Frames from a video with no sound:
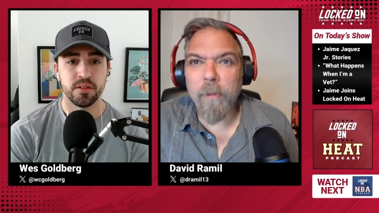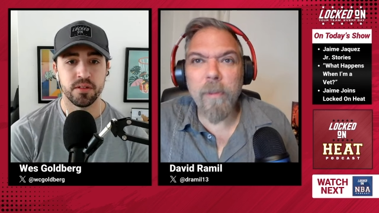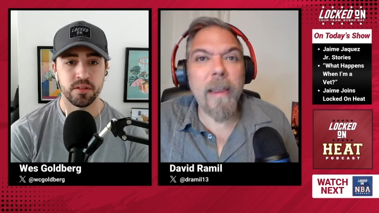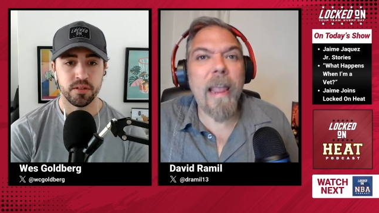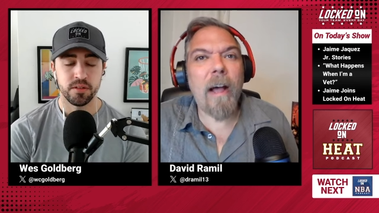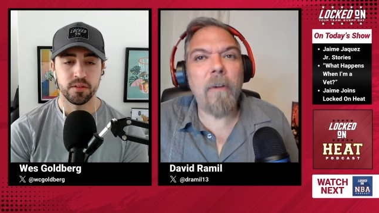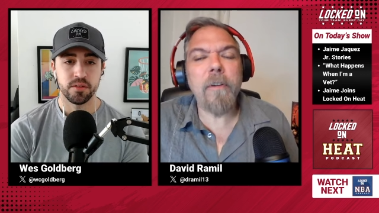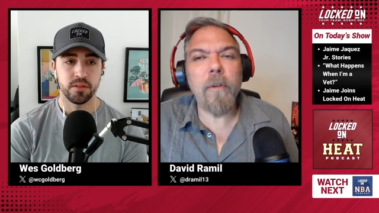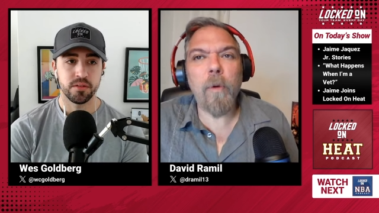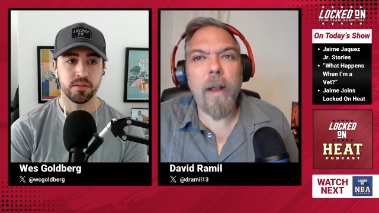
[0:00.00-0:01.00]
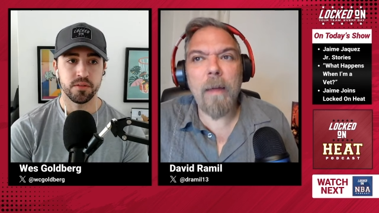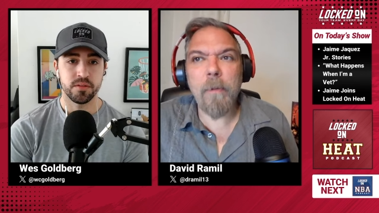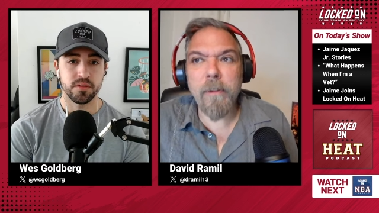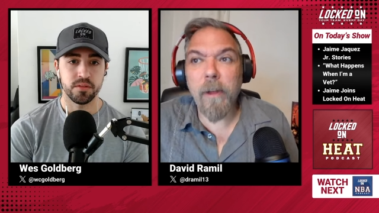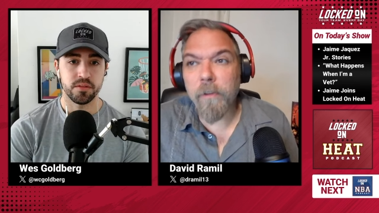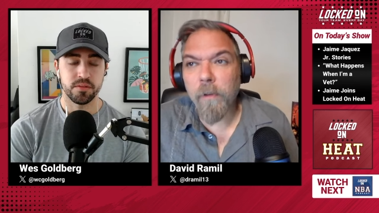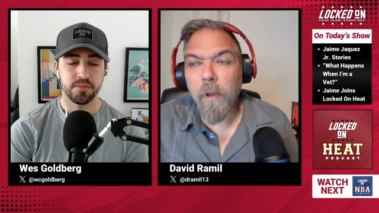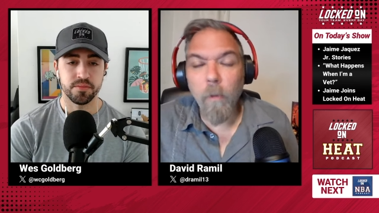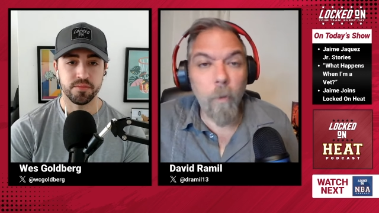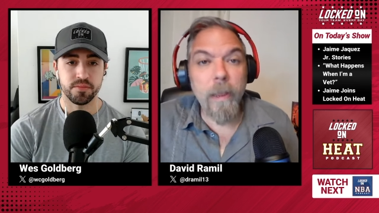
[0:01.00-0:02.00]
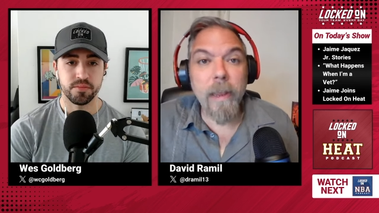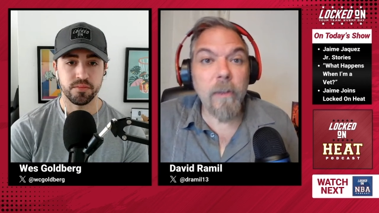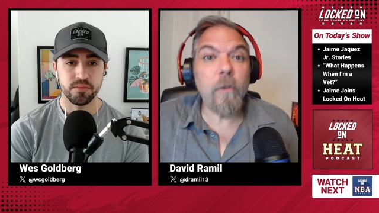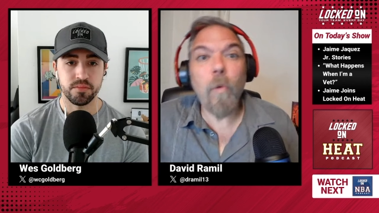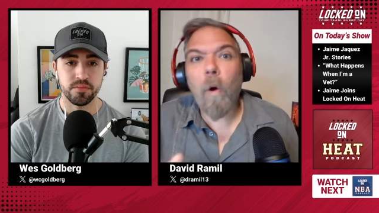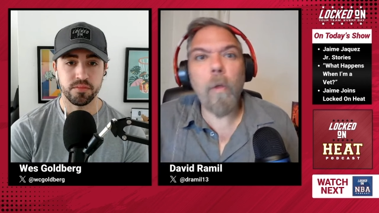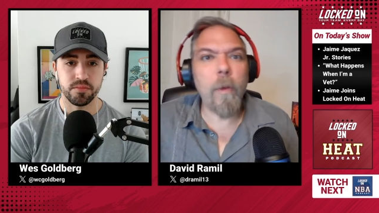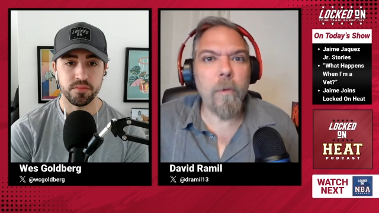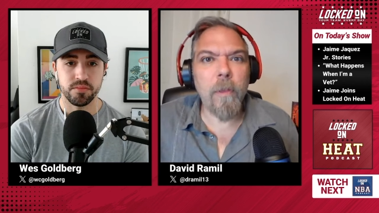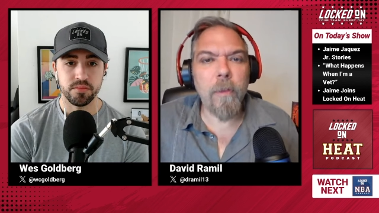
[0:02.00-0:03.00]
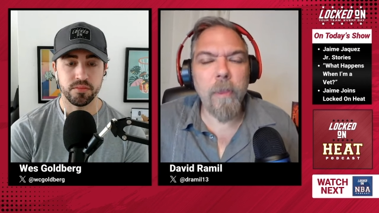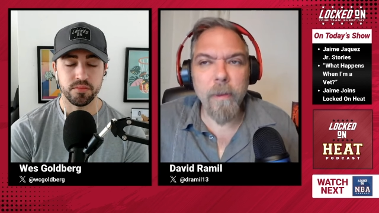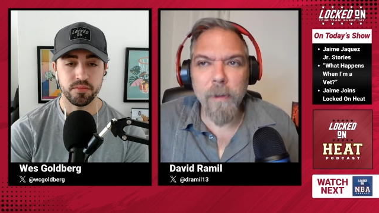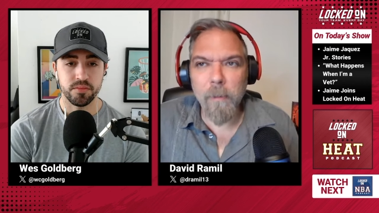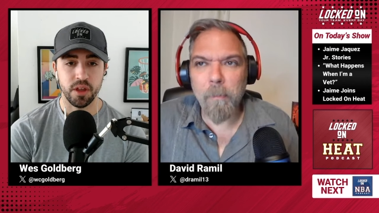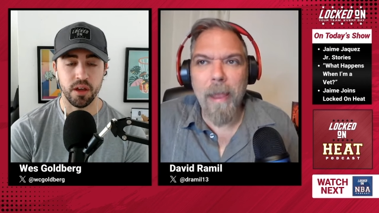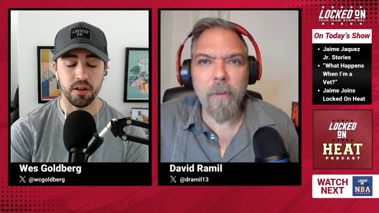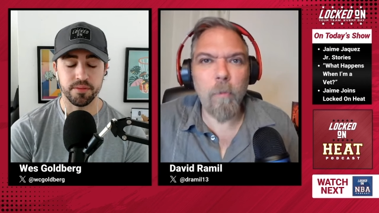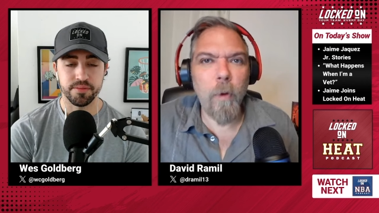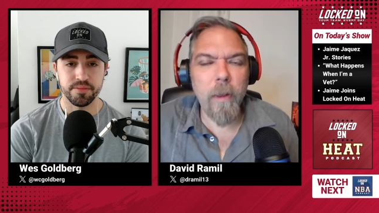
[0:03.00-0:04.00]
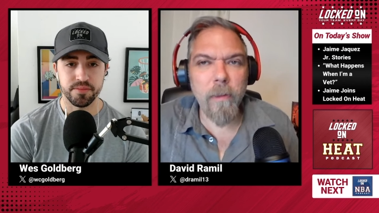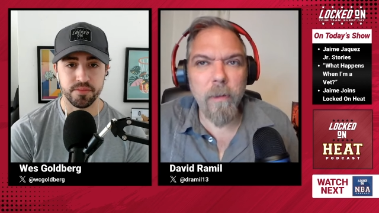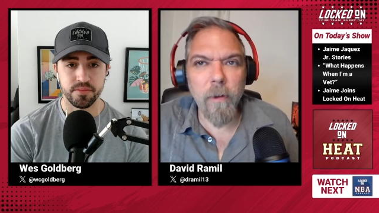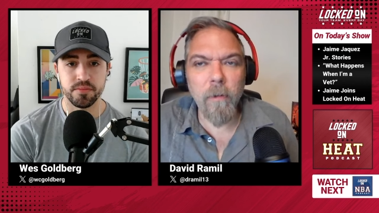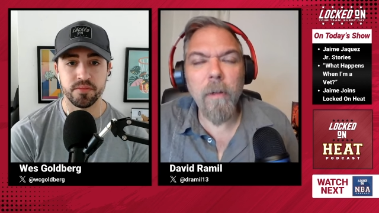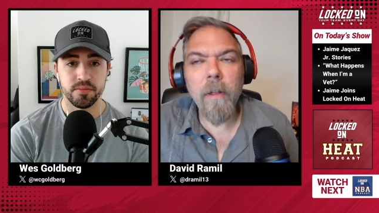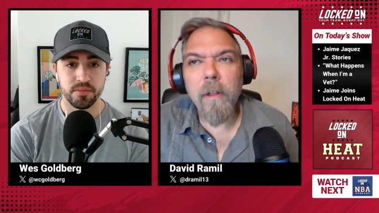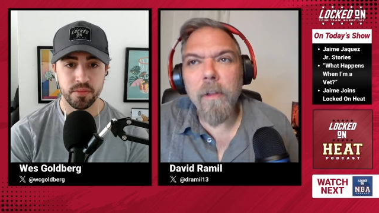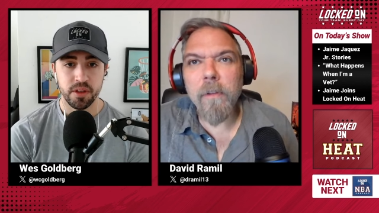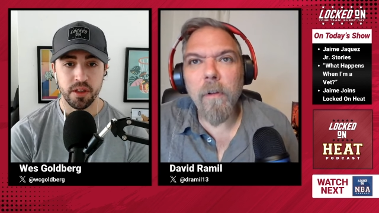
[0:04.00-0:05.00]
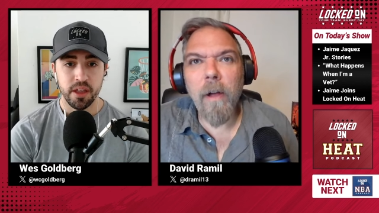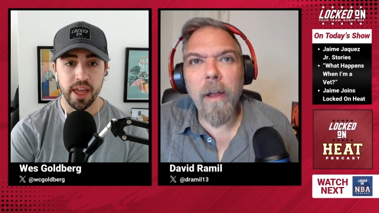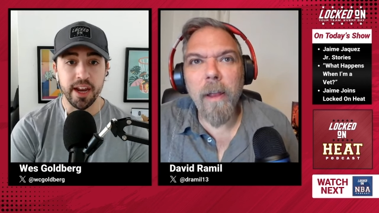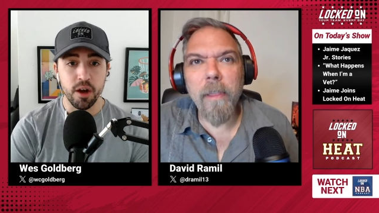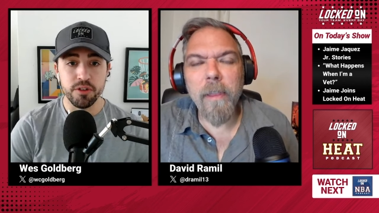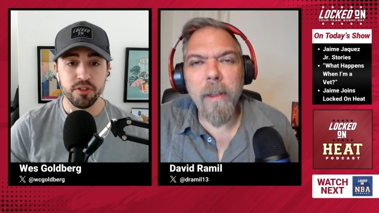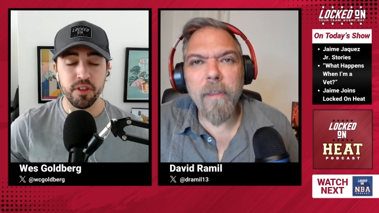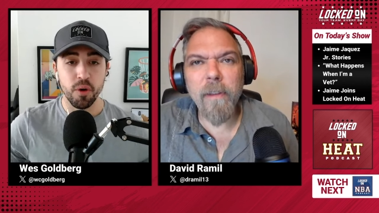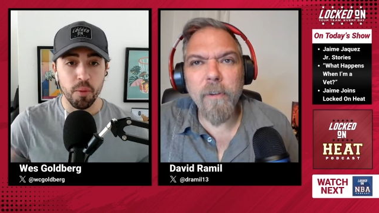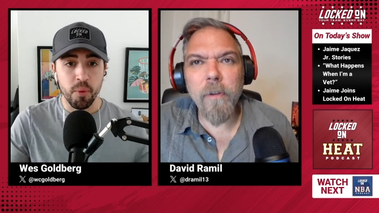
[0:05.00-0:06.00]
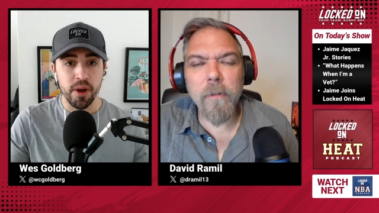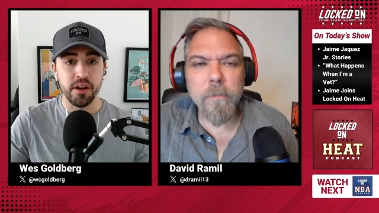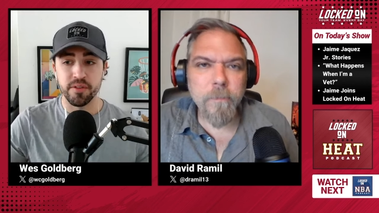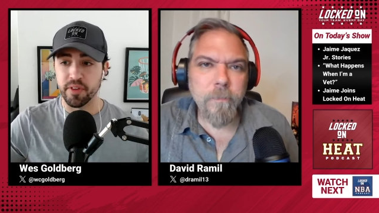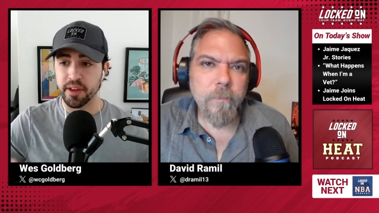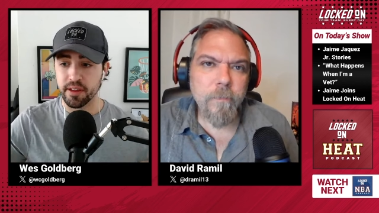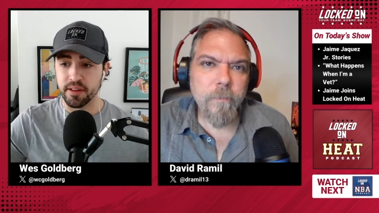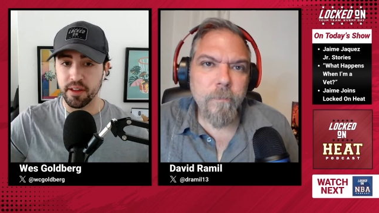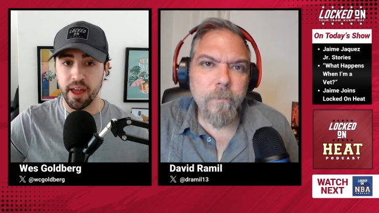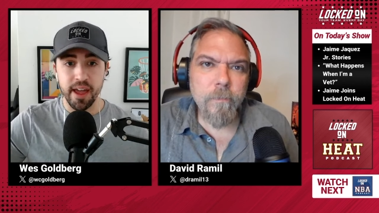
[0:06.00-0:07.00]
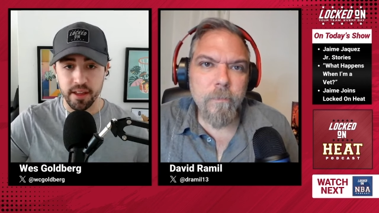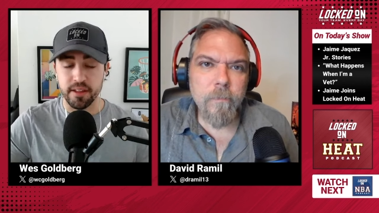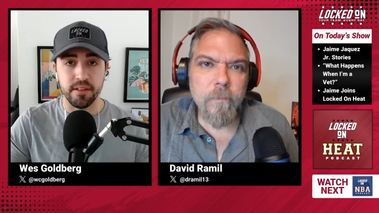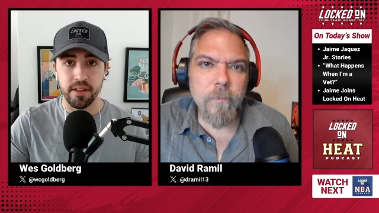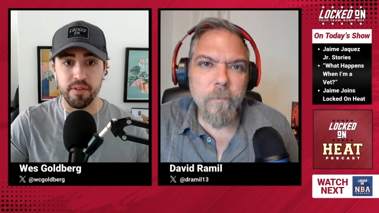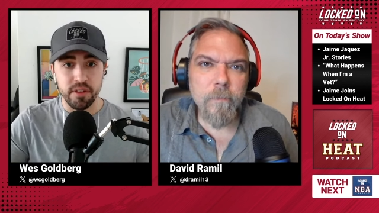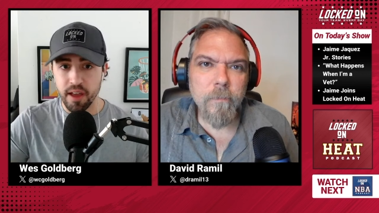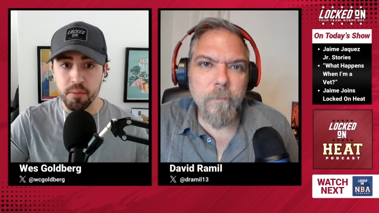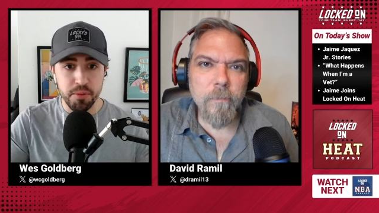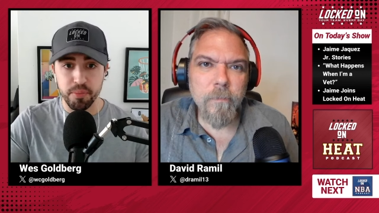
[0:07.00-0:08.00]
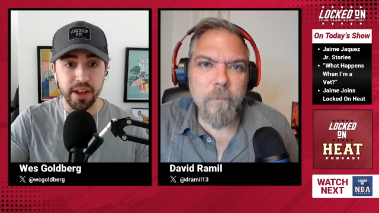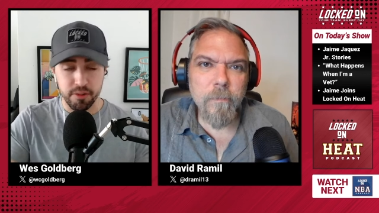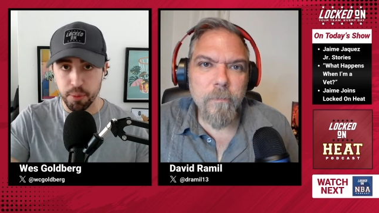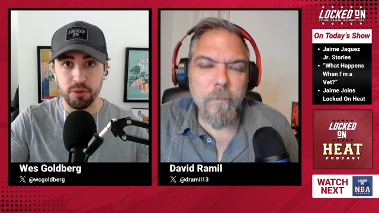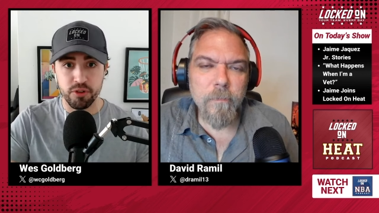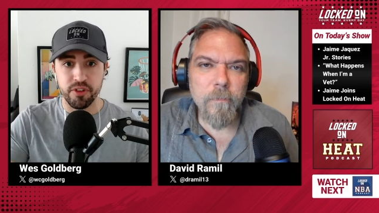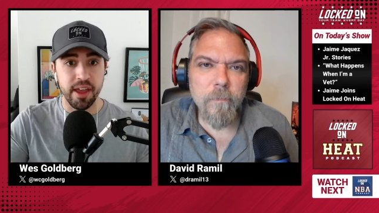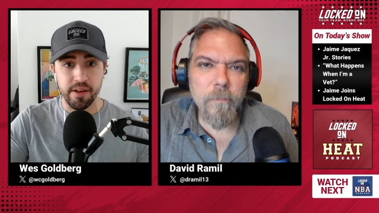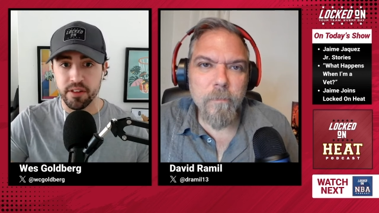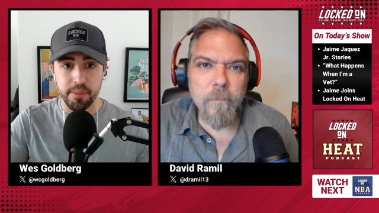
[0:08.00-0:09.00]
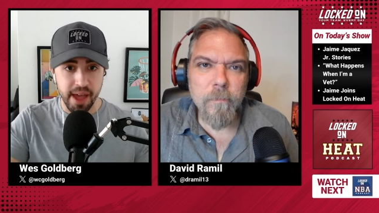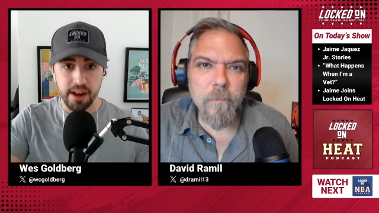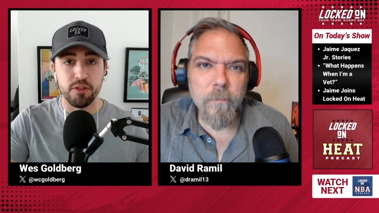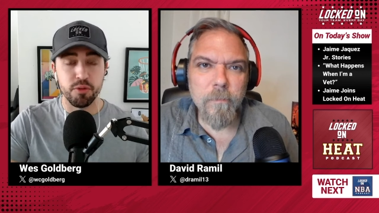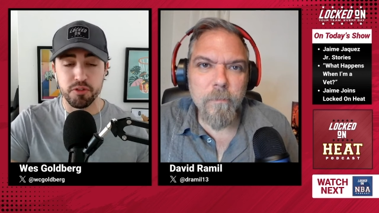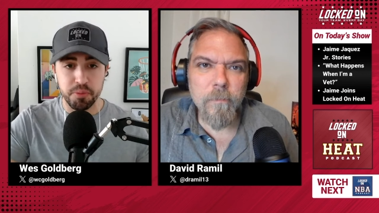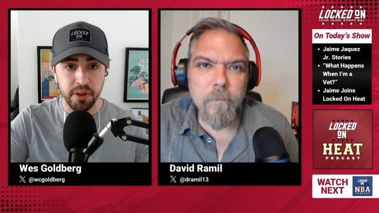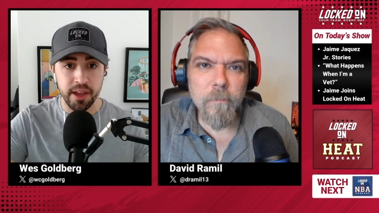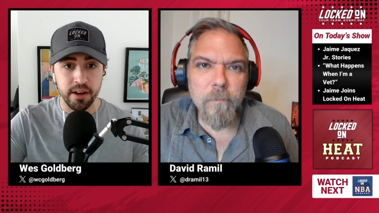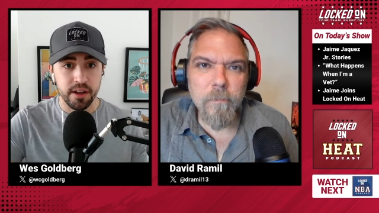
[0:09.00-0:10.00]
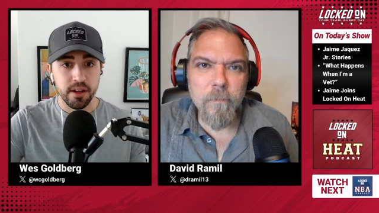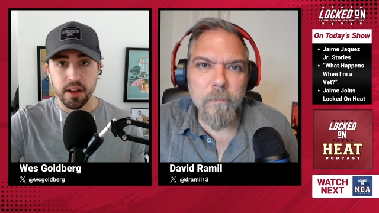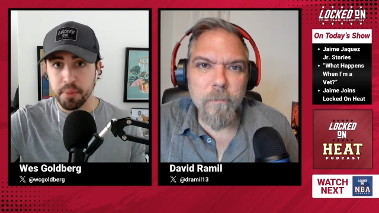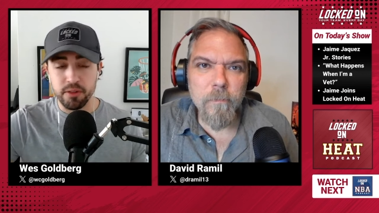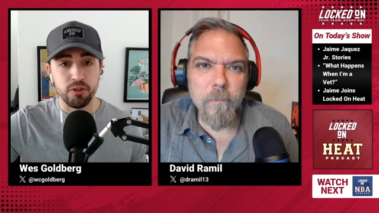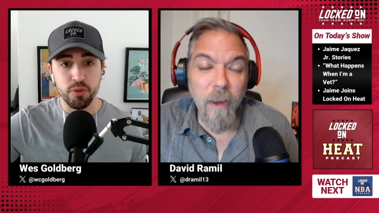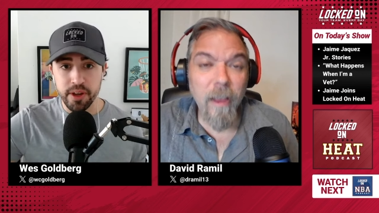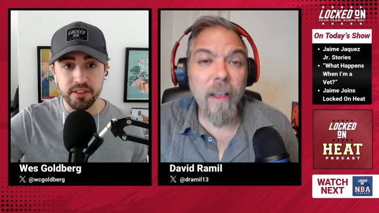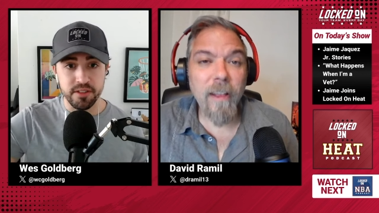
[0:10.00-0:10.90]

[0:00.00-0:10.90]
Speaker 1: the counter to what Jaime does when he can do all those other things and yeah. winning? You know, so and I, it goes to the whole
Speaker 2: point of like, hey, every time we like Spoelstra saying, every time I added to his plate, about two weeks